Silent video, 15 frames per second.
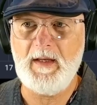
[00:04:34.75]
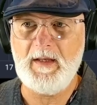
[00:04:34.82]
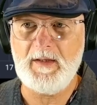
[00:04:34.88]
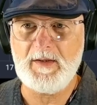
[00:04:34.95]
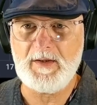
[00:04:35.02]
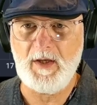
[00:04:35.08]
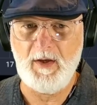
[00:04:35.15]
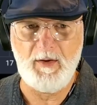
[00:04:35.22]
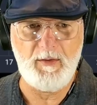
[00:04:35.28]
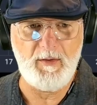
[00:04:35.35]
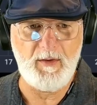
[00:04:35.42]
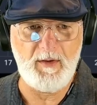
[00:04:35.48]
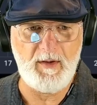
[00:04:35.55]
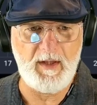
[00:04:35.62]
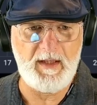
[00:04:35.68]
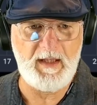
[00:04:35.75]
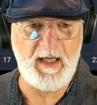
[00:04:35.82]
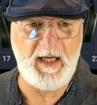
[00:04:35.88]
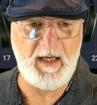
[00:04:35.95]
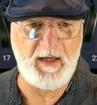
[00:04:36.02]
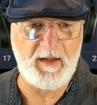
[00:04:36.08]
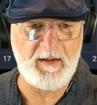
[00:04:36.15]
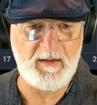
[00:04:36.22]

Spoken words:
So in here,